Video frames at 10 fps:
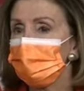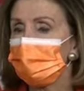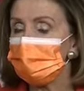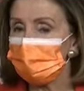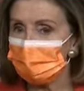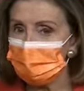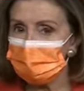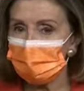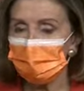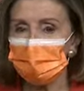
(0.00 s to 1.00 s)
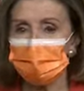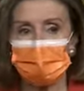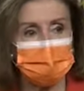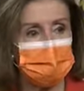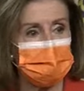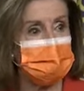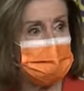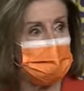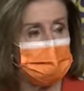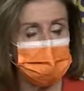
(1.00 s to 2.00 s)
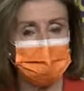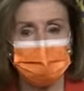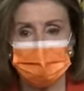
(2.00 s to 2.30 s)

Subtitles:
as we observe that sad